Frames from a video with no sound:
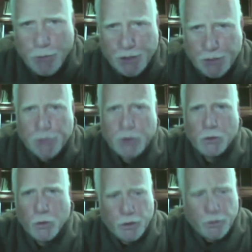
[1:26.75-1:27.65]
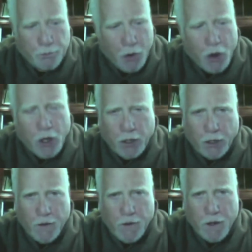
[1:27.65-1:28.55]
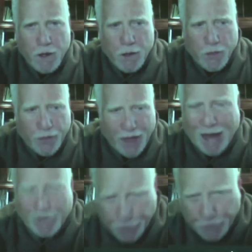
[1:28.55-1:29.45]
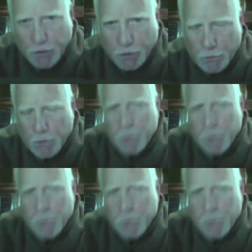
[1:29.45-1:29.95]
people would mark that film